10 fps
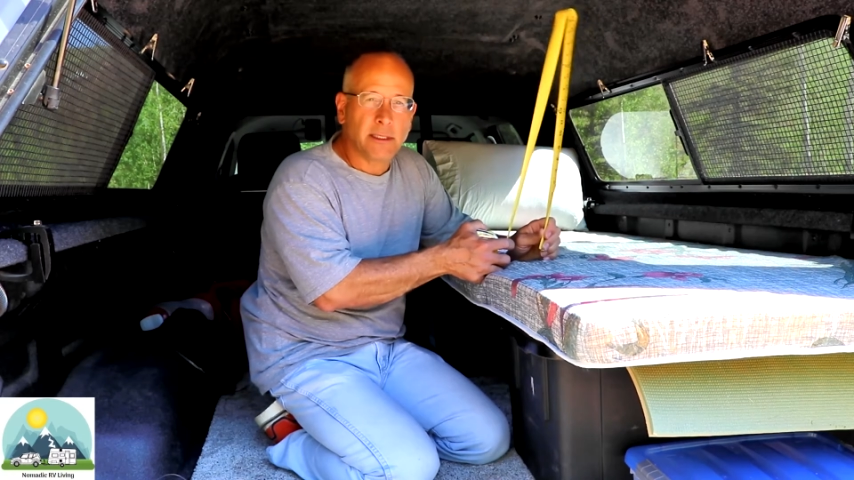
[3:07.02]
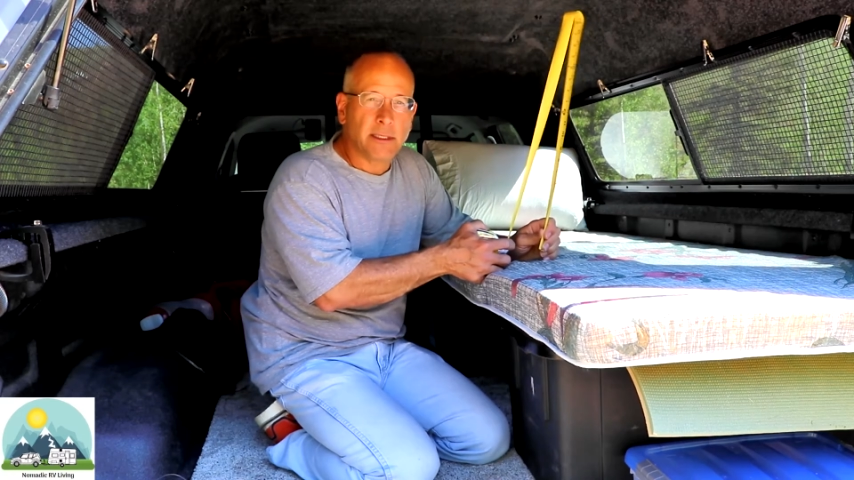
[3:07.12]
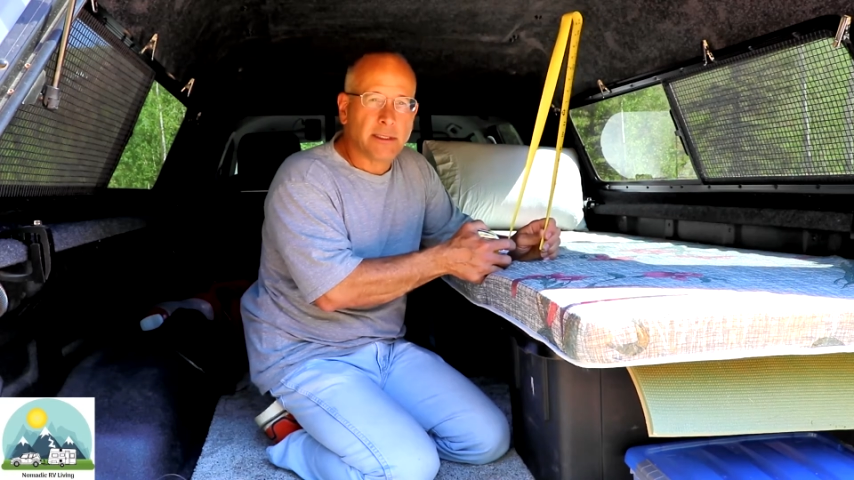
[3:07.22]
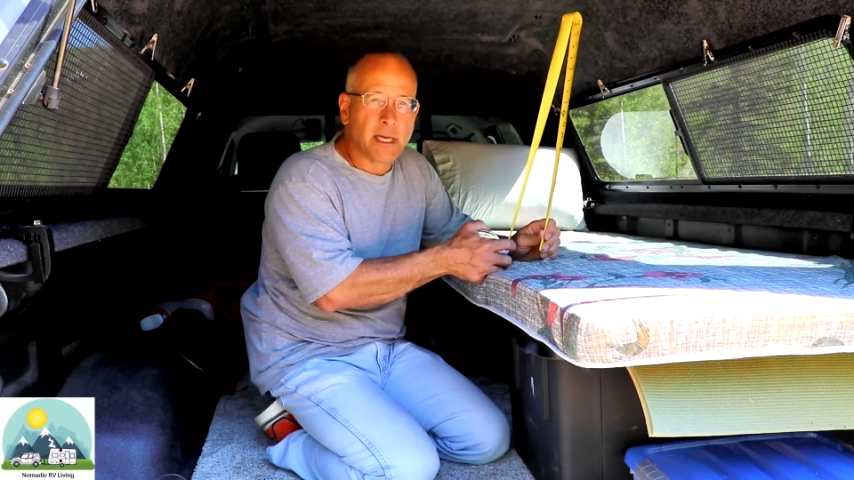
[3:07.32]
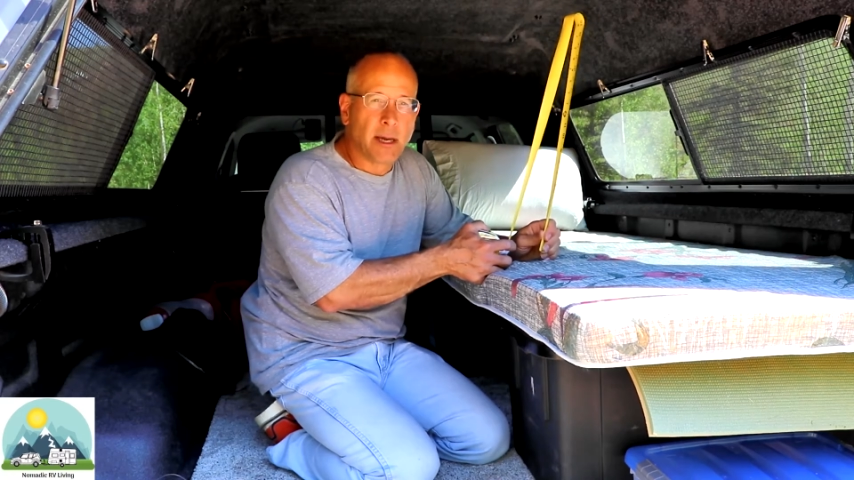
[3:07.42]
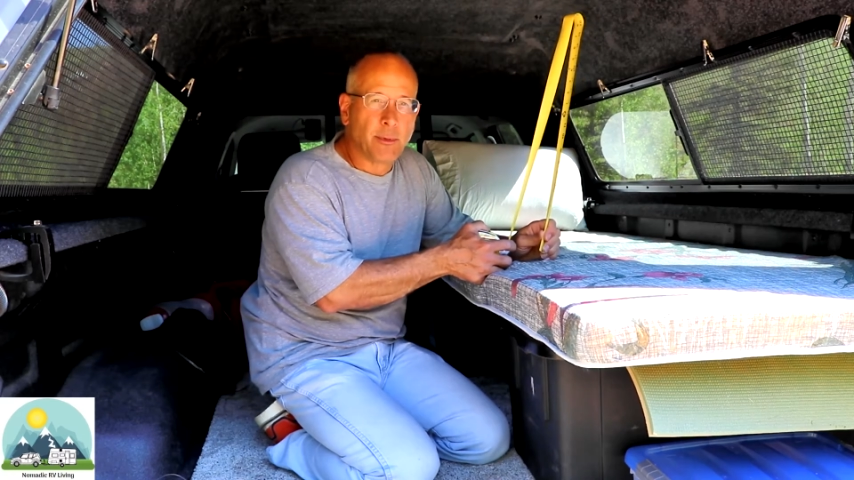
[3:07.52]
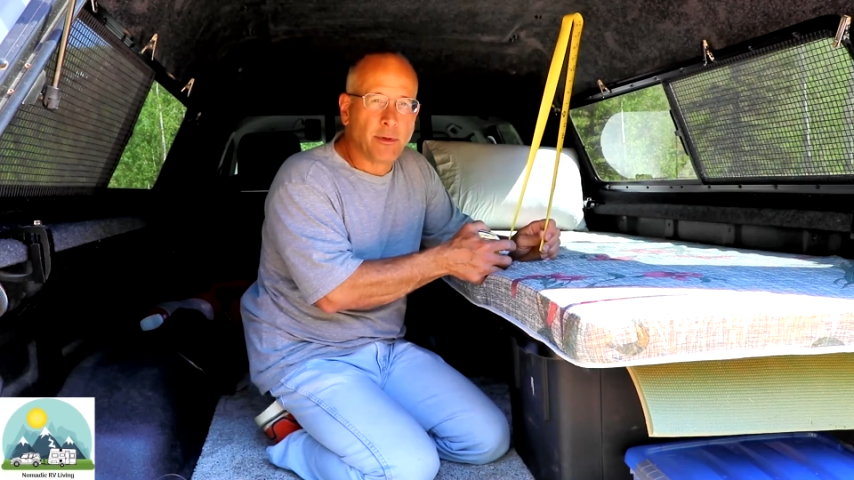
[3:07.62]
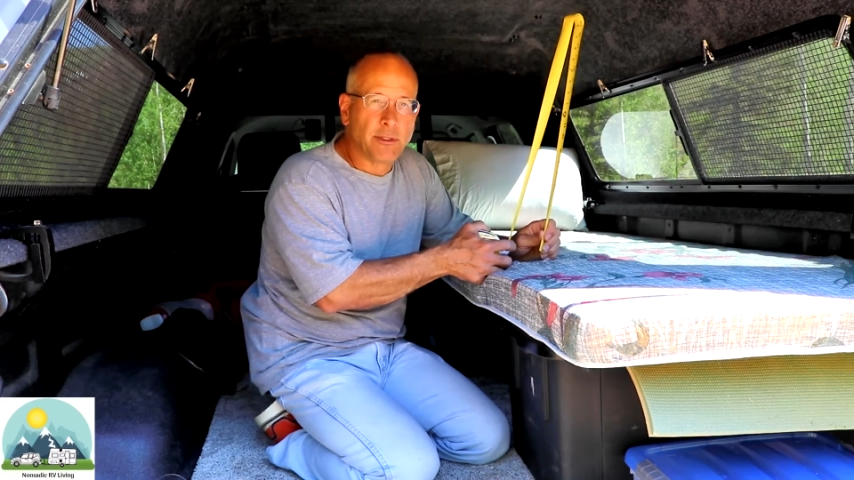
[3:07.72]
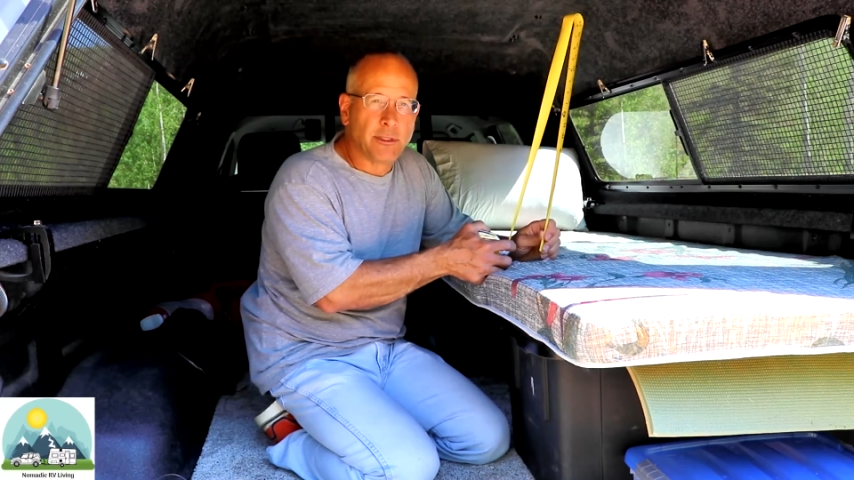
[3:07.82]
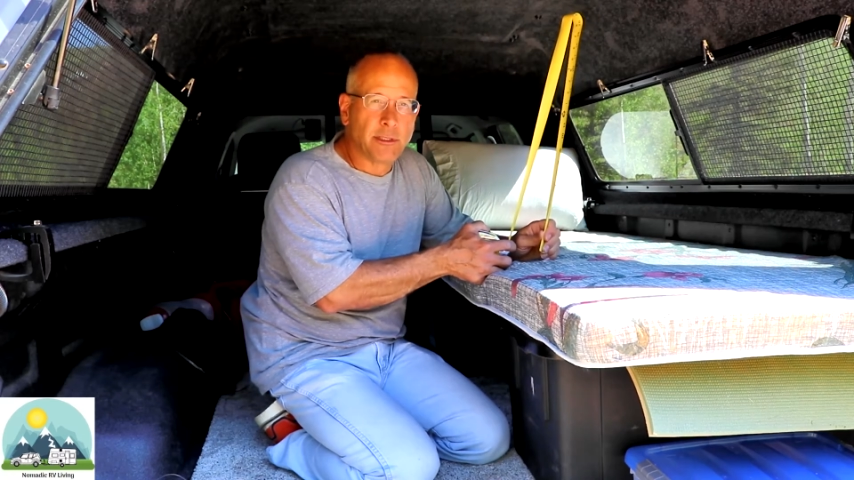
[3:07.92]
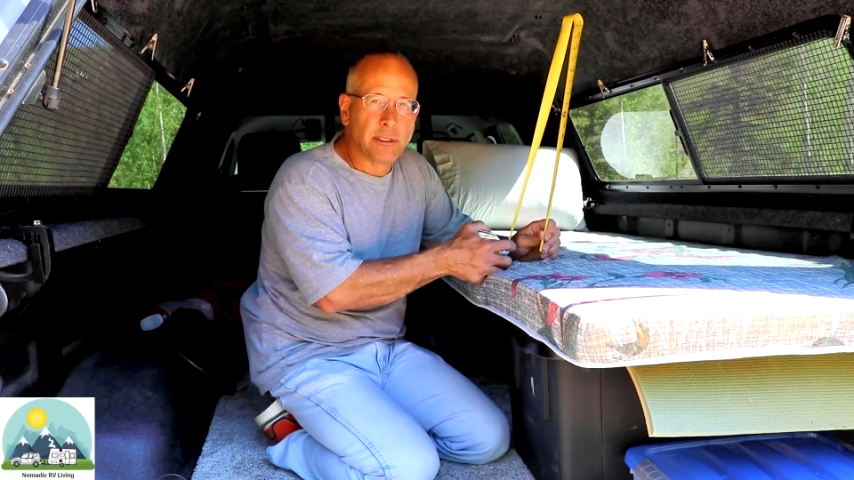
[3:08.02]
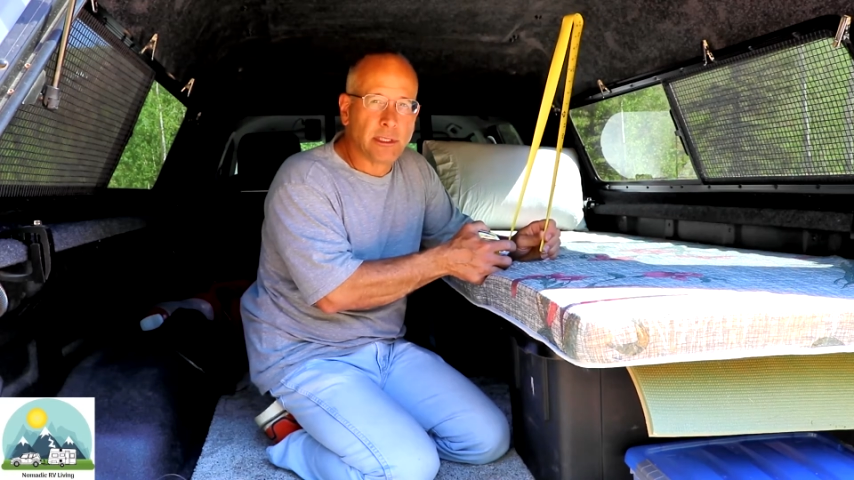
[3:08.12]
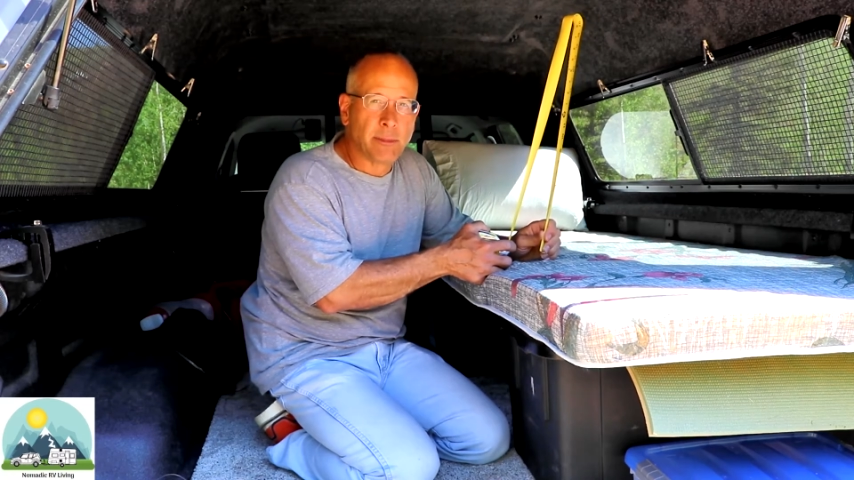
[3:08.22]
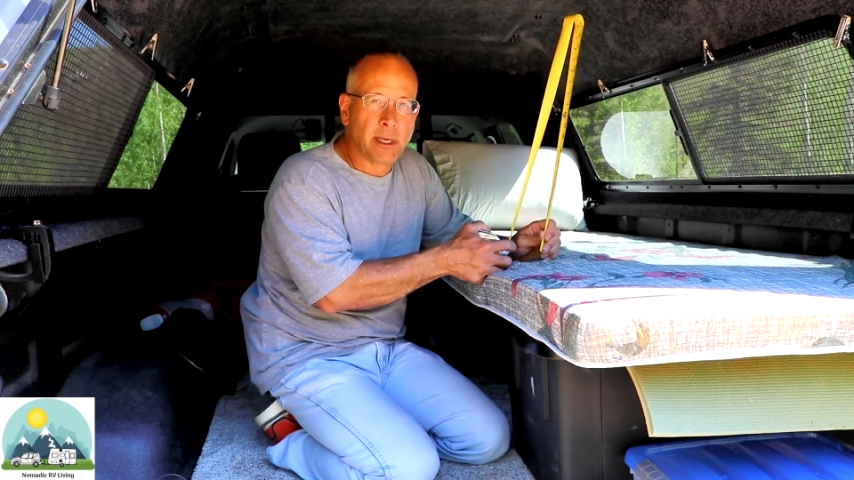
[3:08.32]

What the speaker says: toppers. In